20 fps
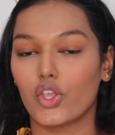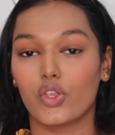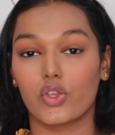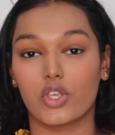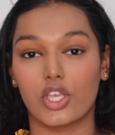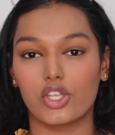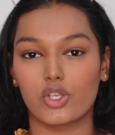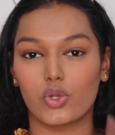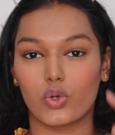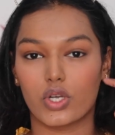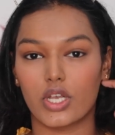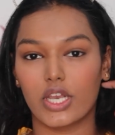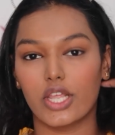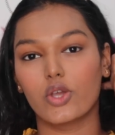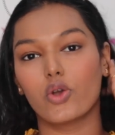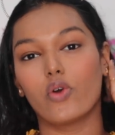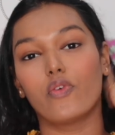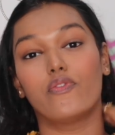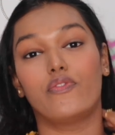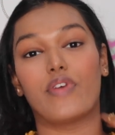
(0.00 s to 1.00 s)
You can
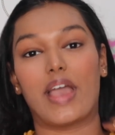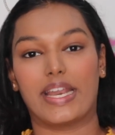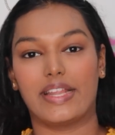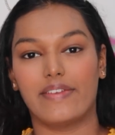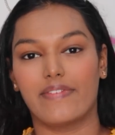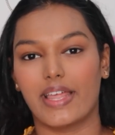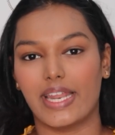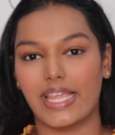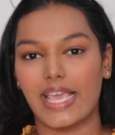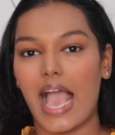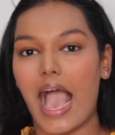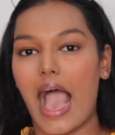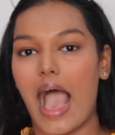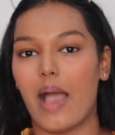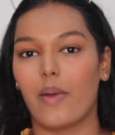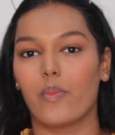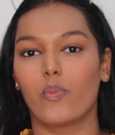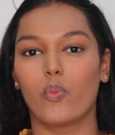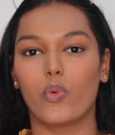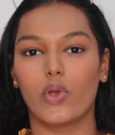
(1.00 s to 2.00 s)
totally go very
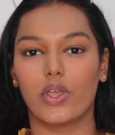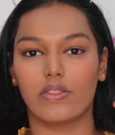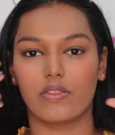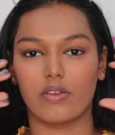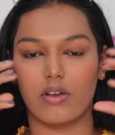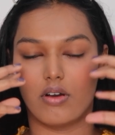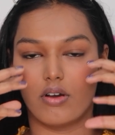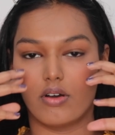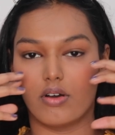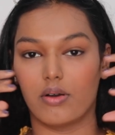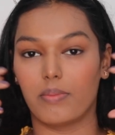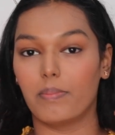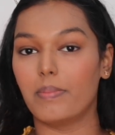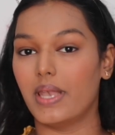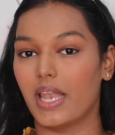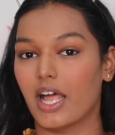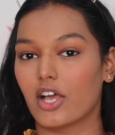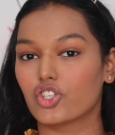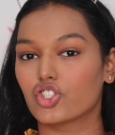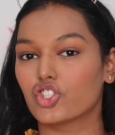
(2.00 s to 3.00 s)
ham with a
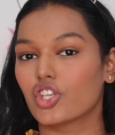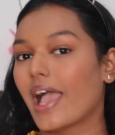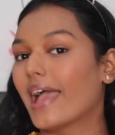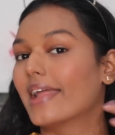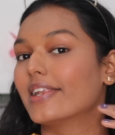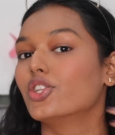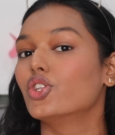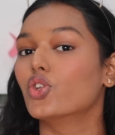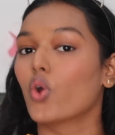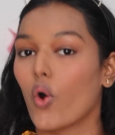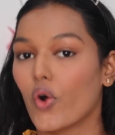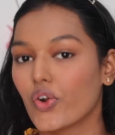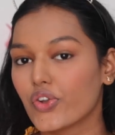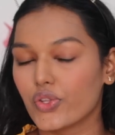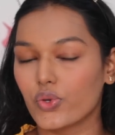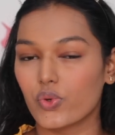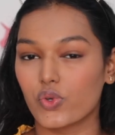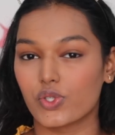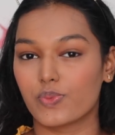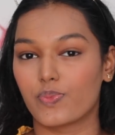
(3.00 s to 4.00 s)
blush and
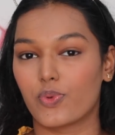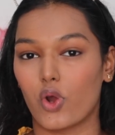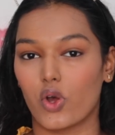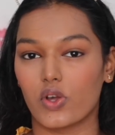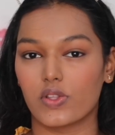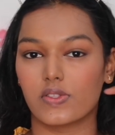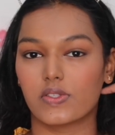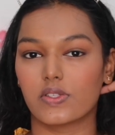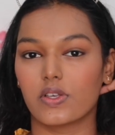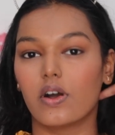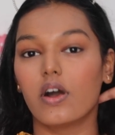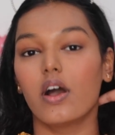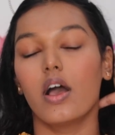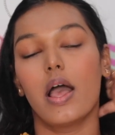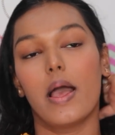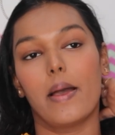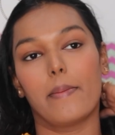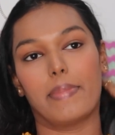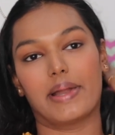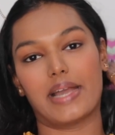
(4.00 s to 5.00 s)
not use bronzer,
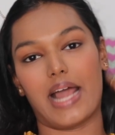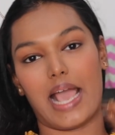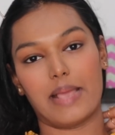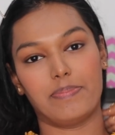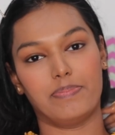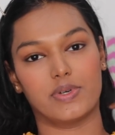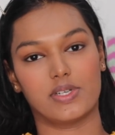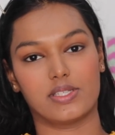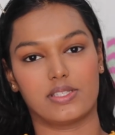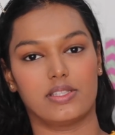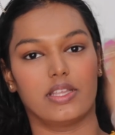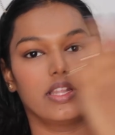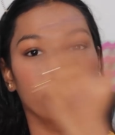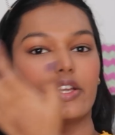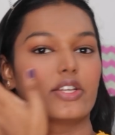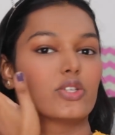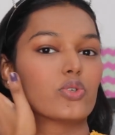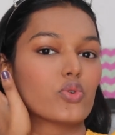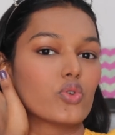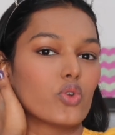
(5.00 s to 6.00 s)
But I
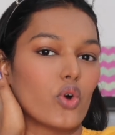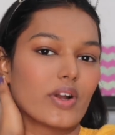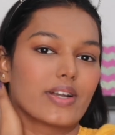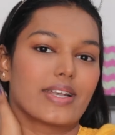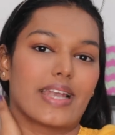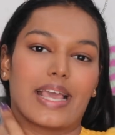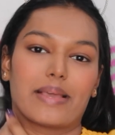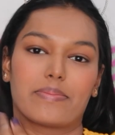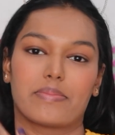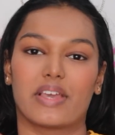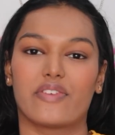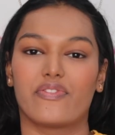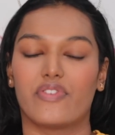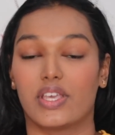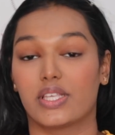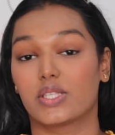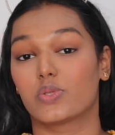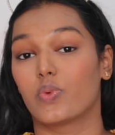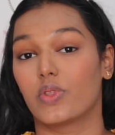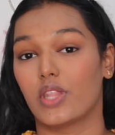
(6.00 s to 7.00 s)
personally do not like my
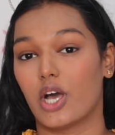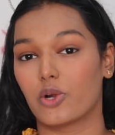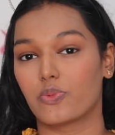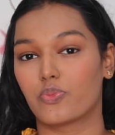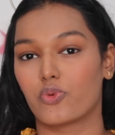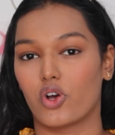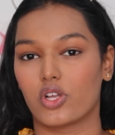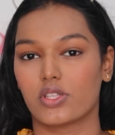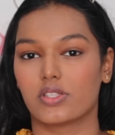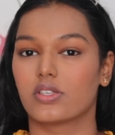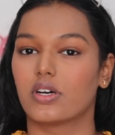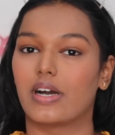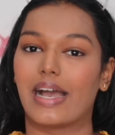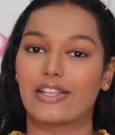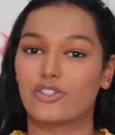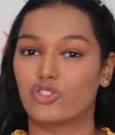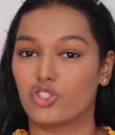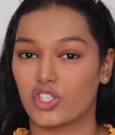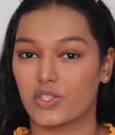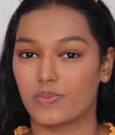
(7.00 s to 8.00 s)
face without bronzer
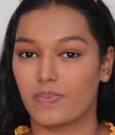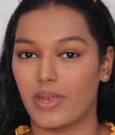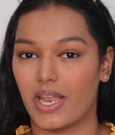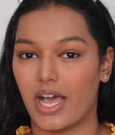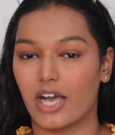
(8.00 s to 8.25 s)
and just